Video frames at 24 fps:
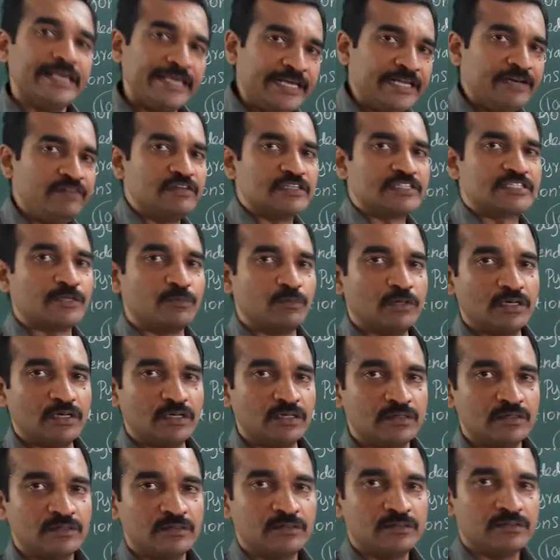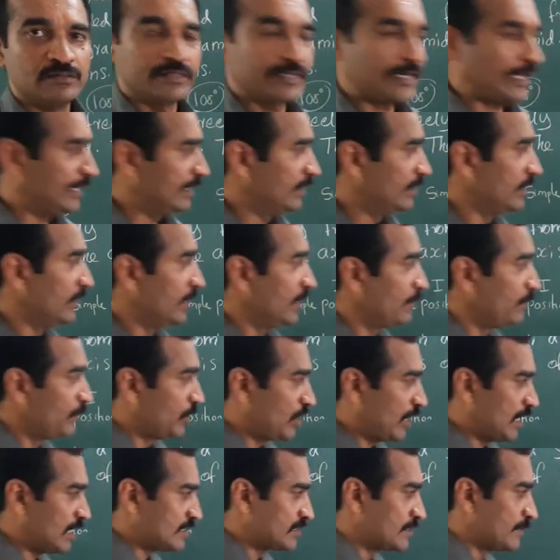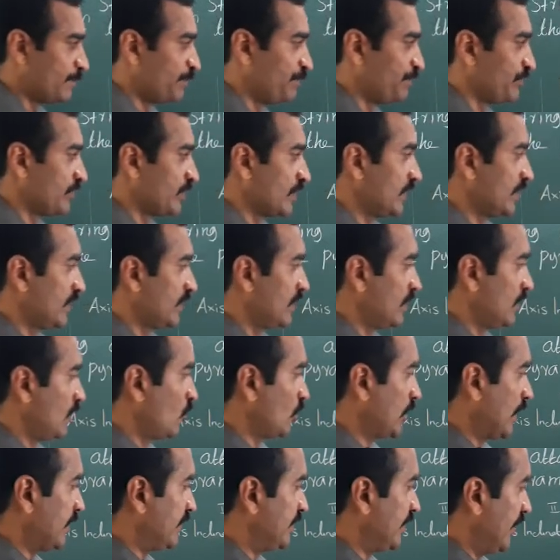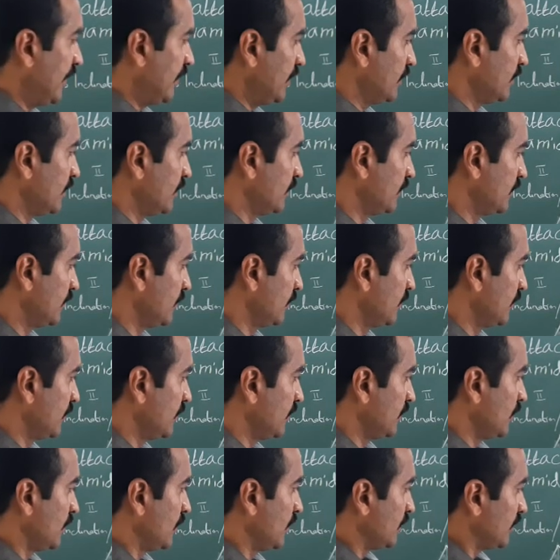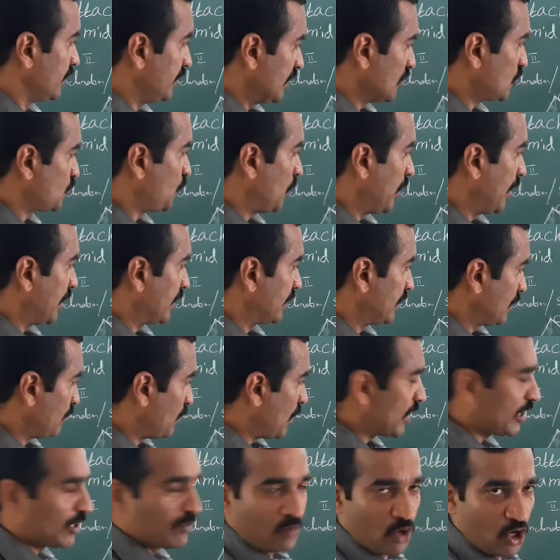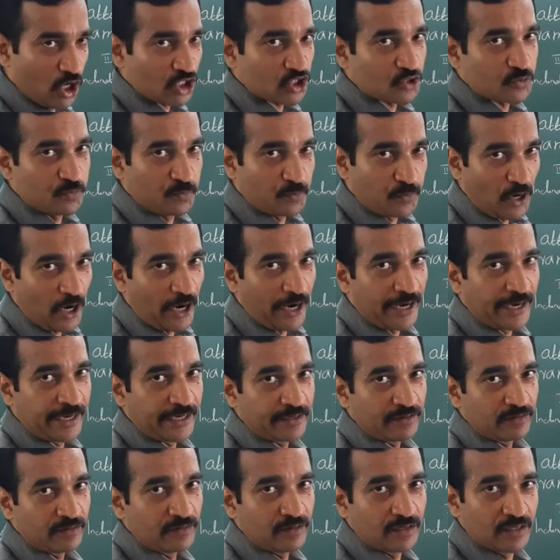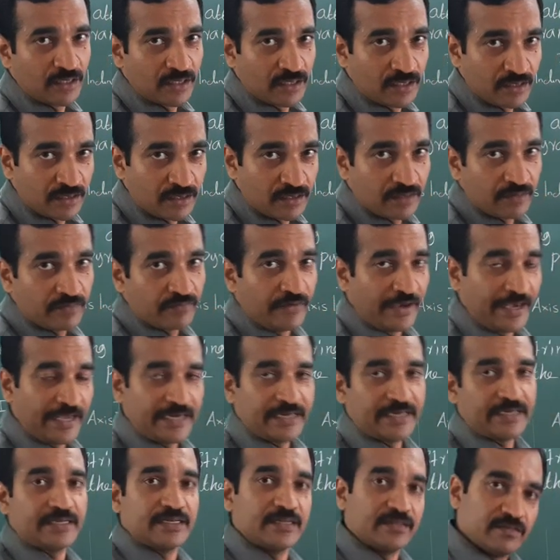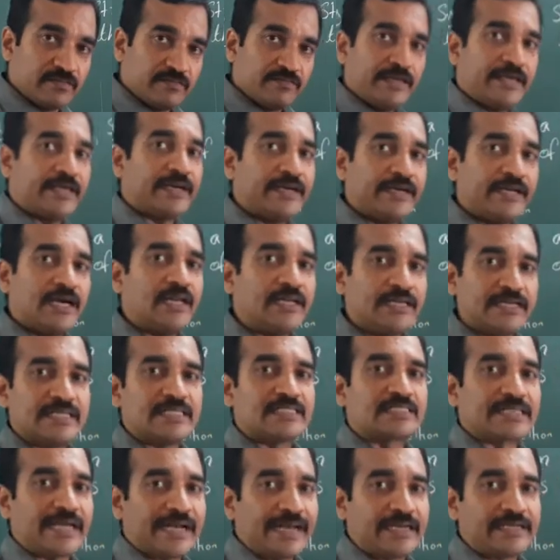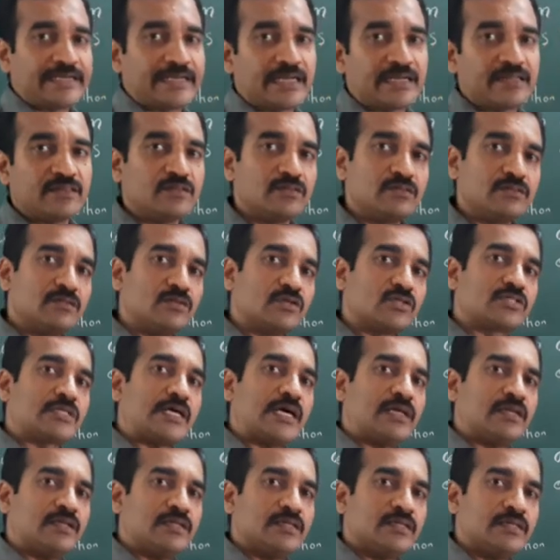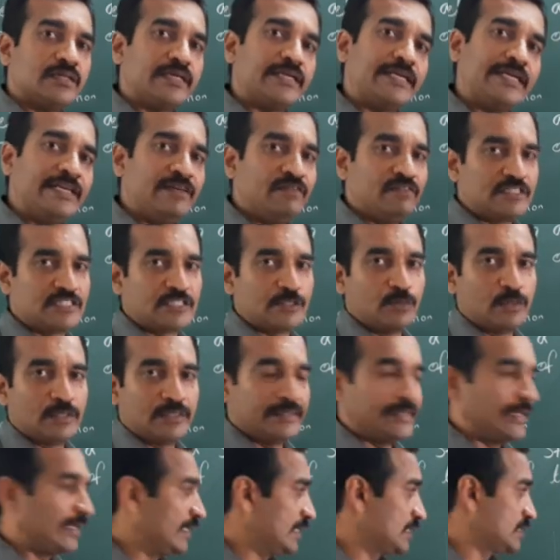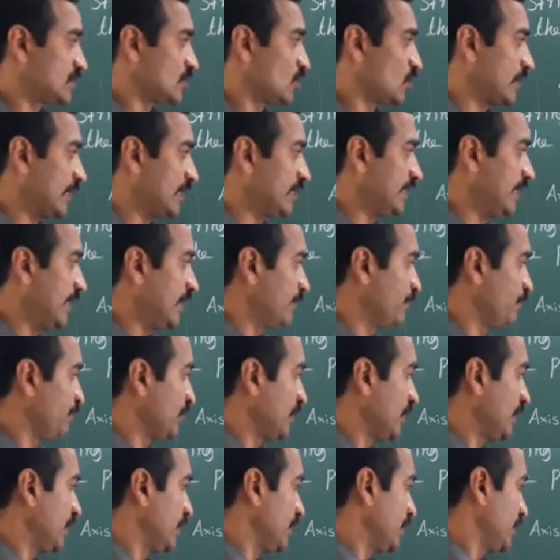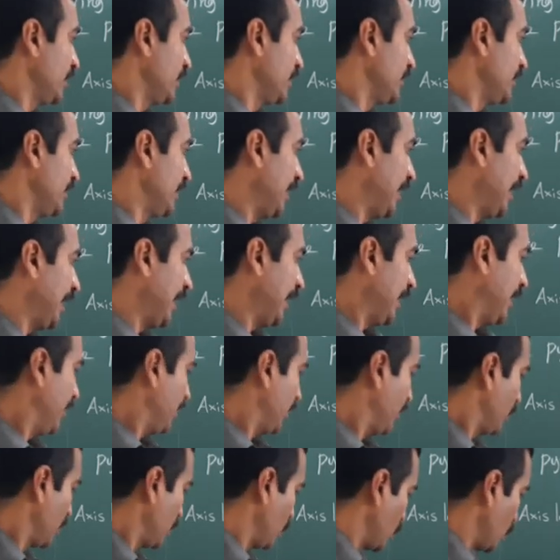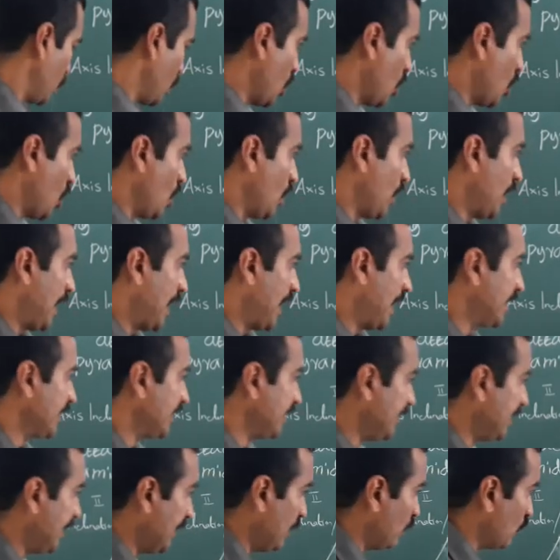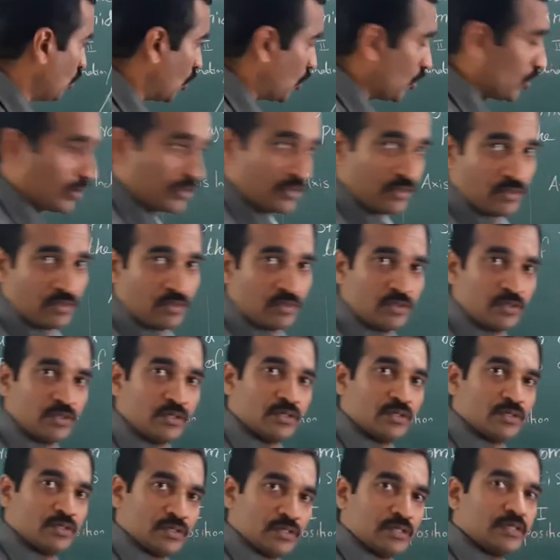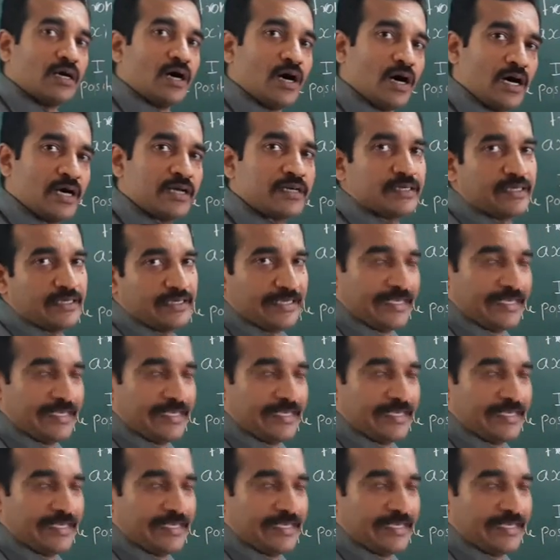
invisible, right? Because look at here, this point, the bottommost point where and all it is connected, those are invisible. That is, look at here, AO and EO are